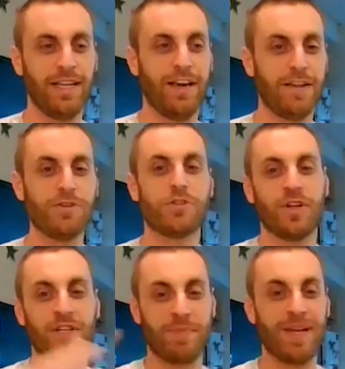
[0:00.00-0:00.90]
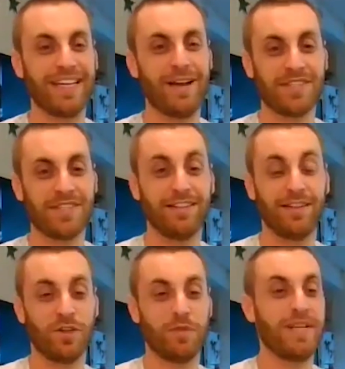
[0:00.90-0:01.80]
And then you start expanding out, saying
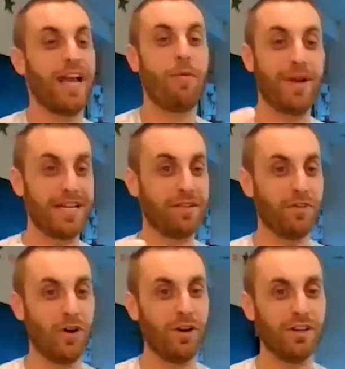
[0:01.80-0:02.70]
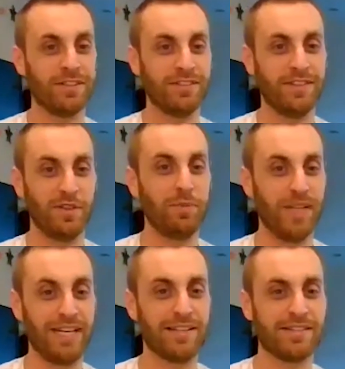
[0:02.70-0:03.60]
there could be how many of our little
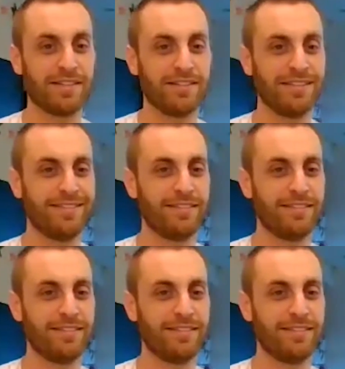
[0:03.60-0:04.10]
planets